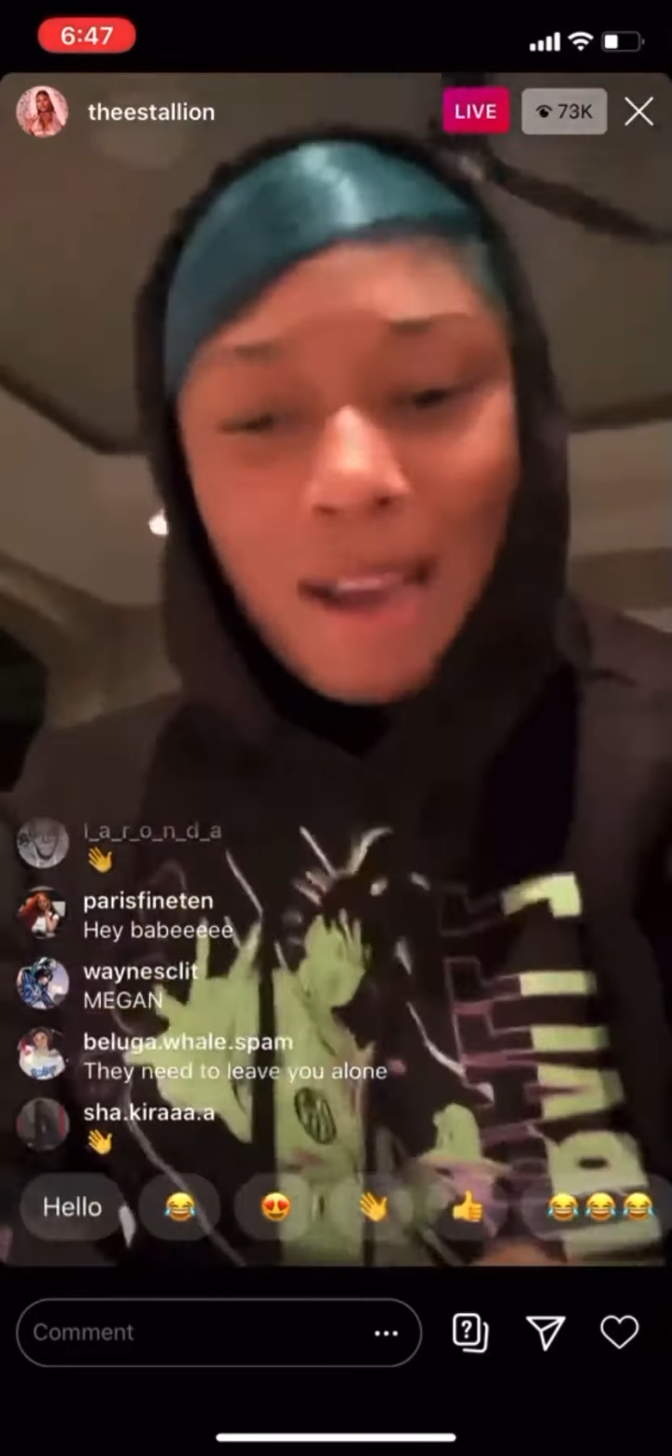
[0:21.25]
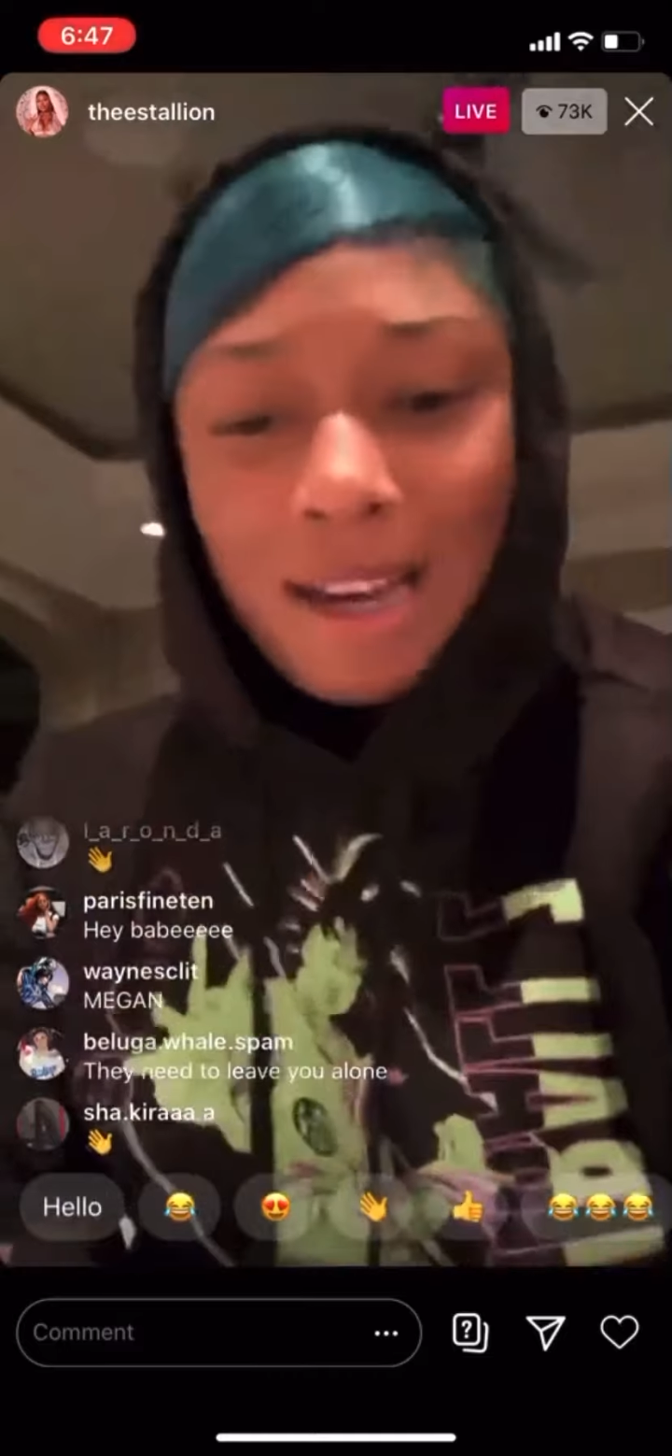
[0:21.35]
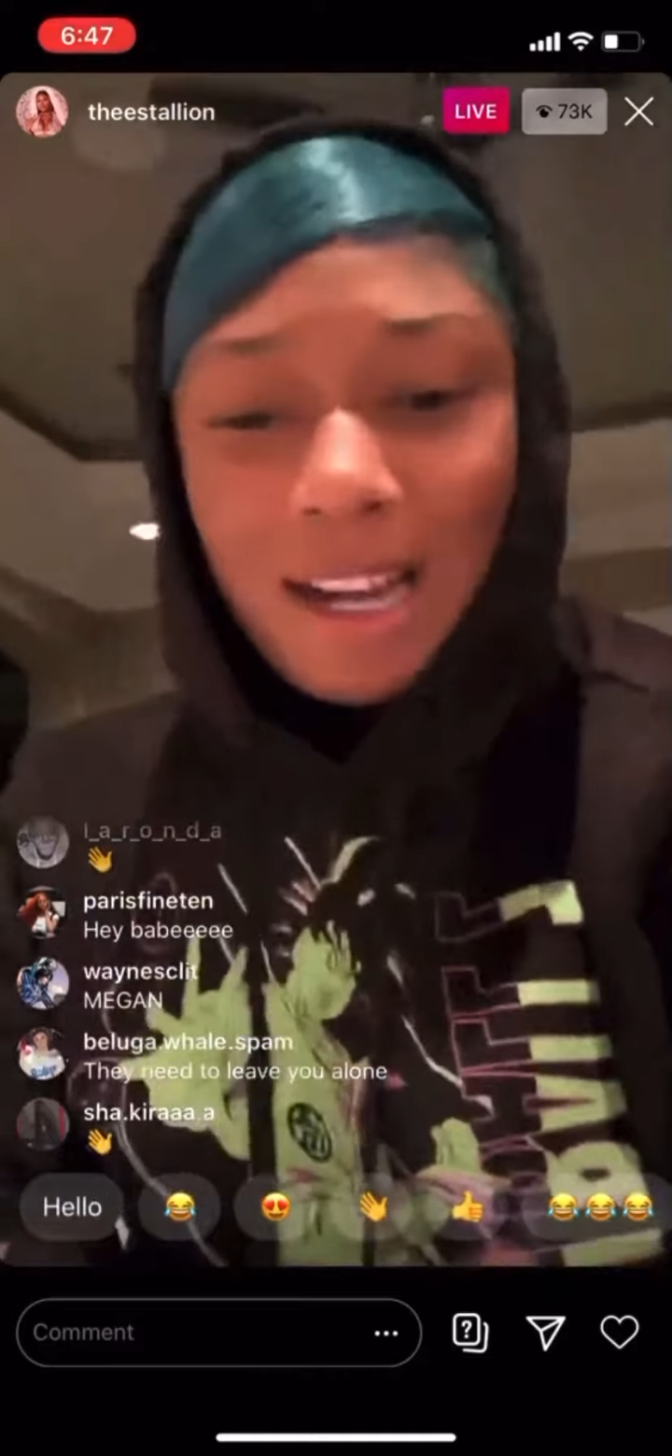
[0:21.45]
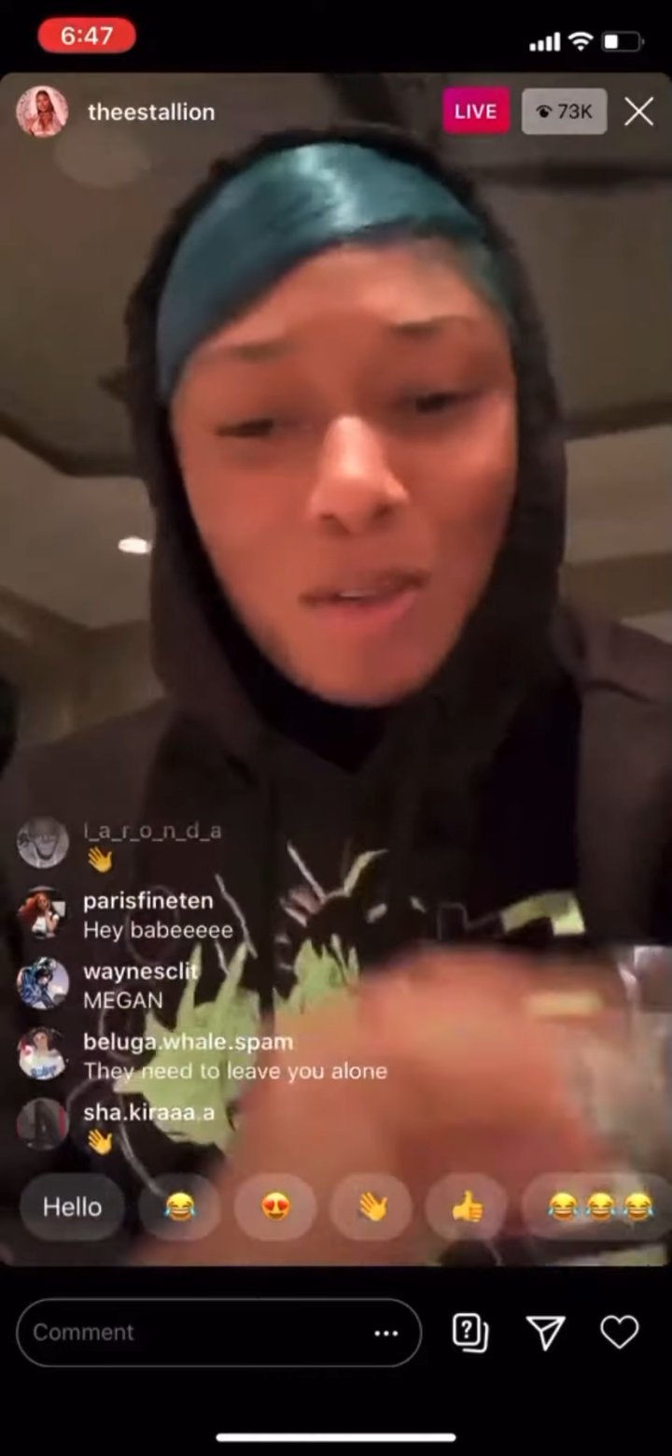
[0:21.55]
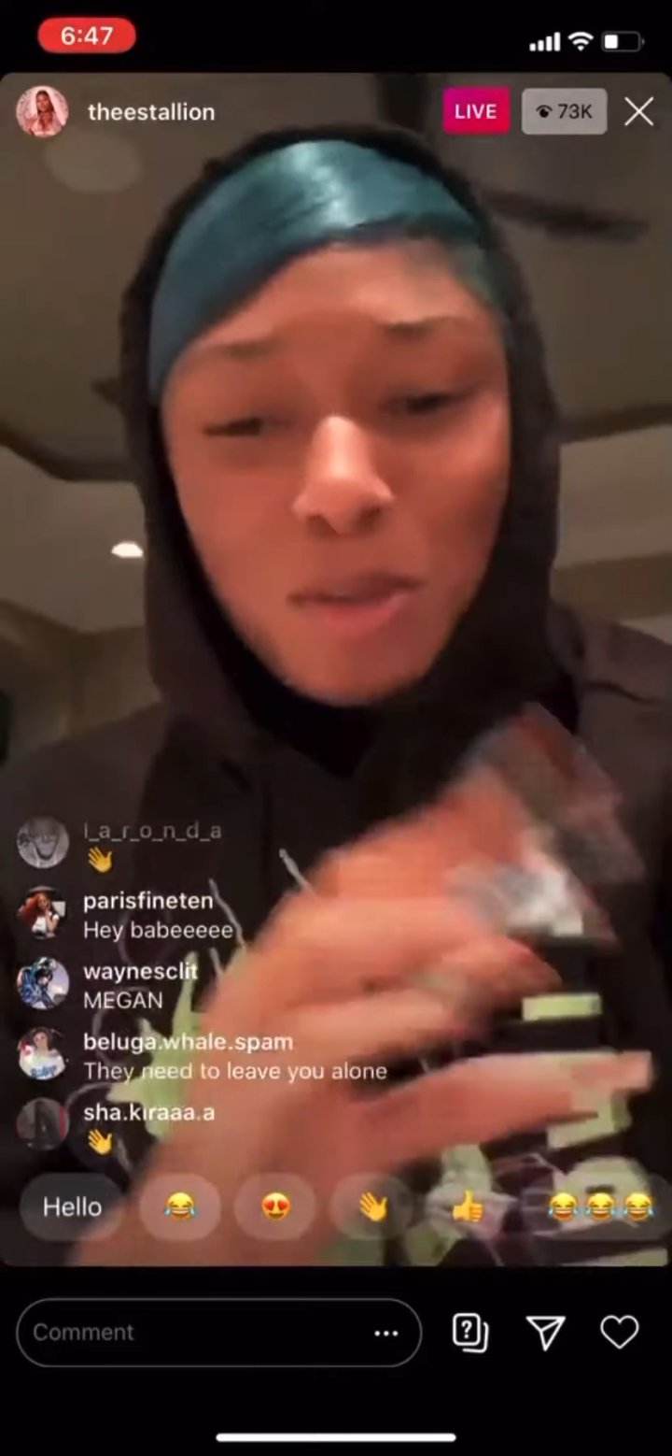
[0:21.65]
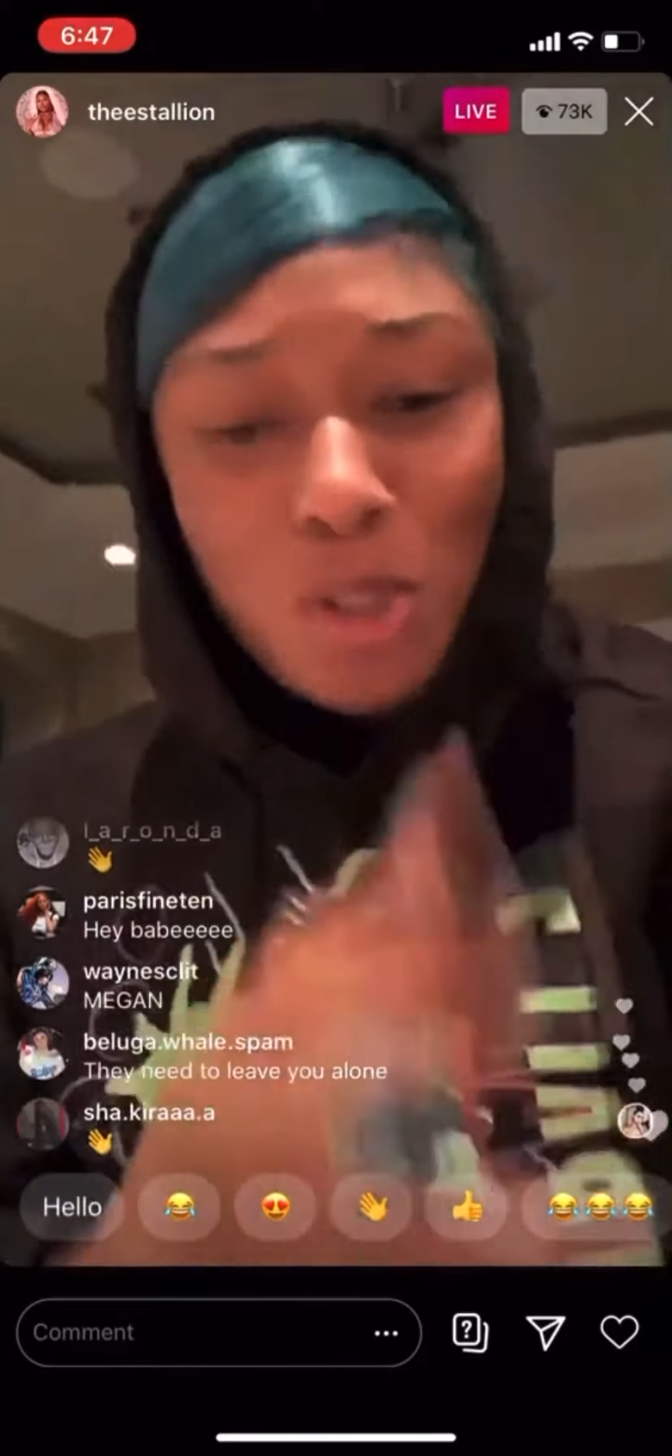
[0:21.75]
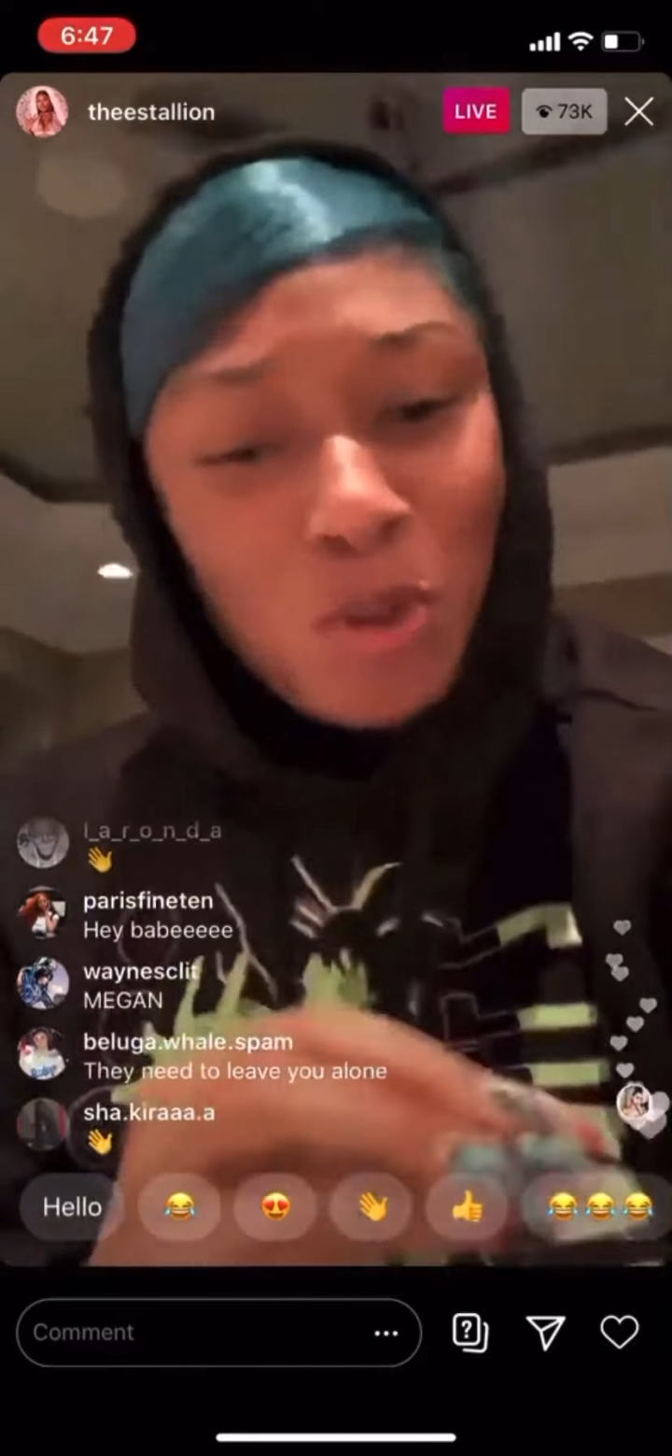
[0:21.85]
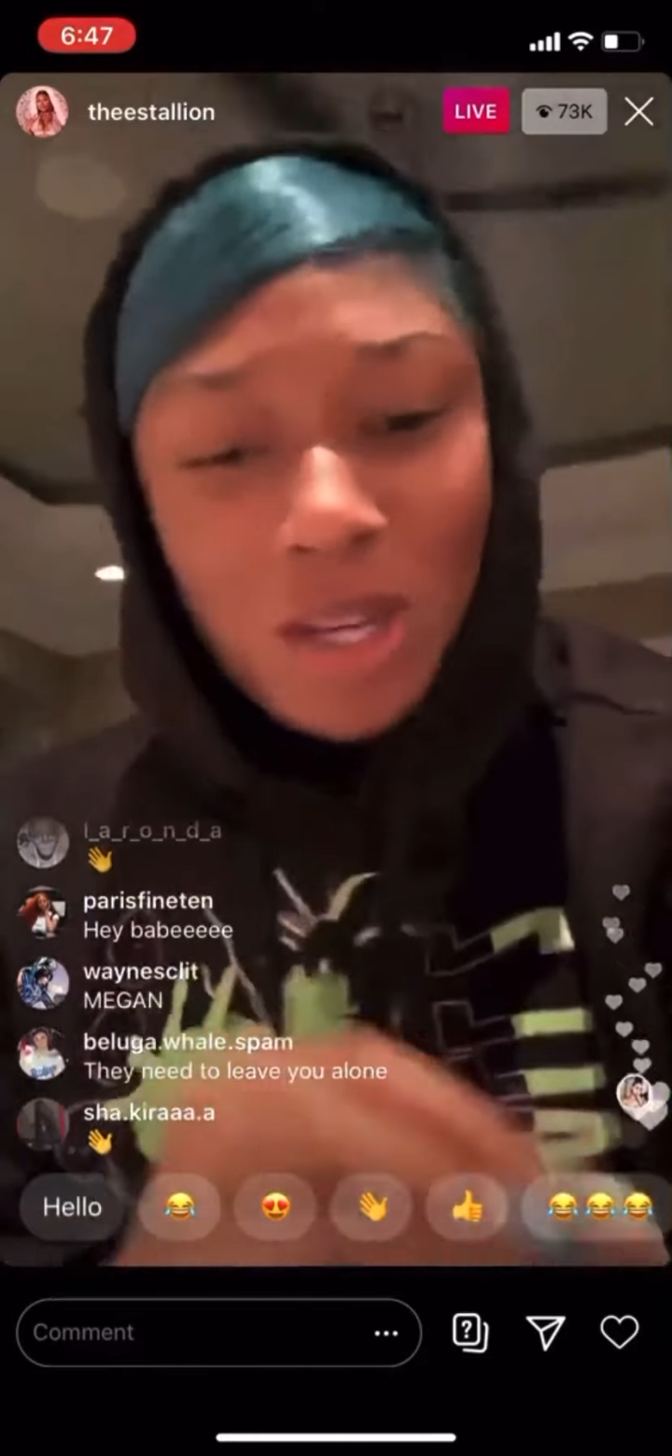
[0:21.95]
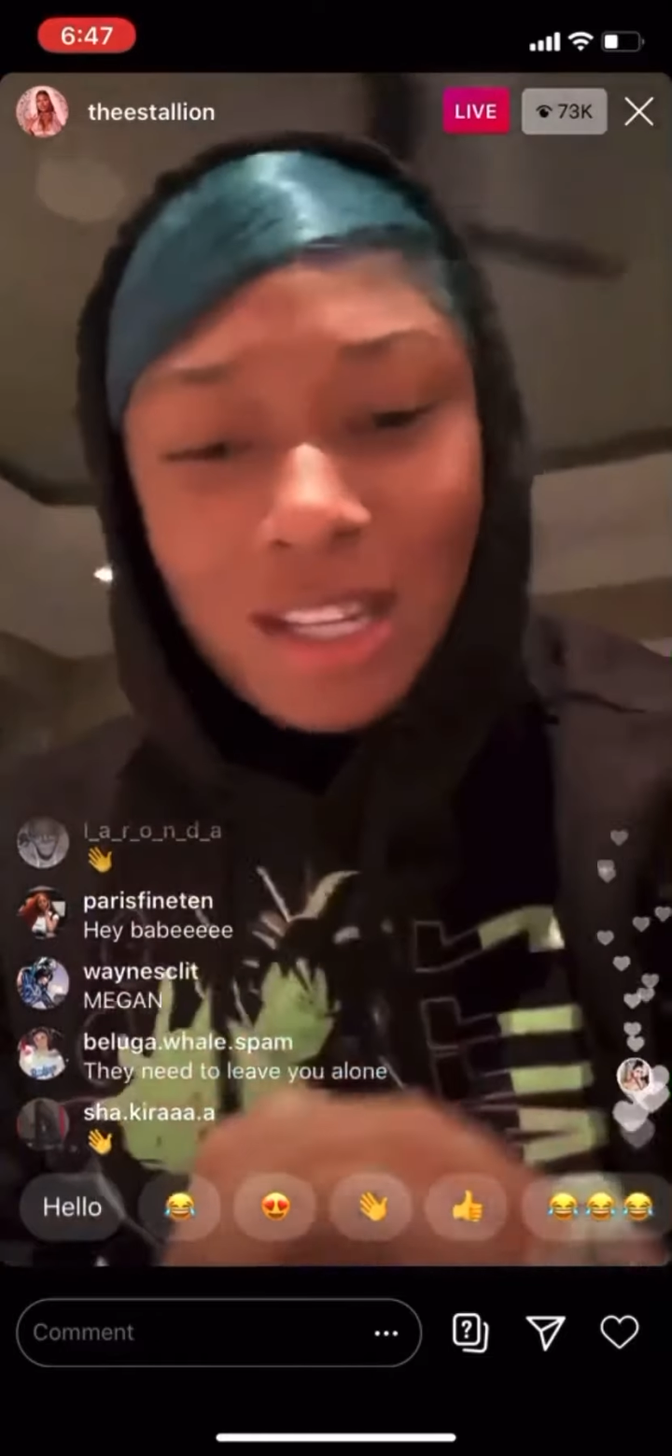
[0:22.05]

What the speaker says: I don't do nothing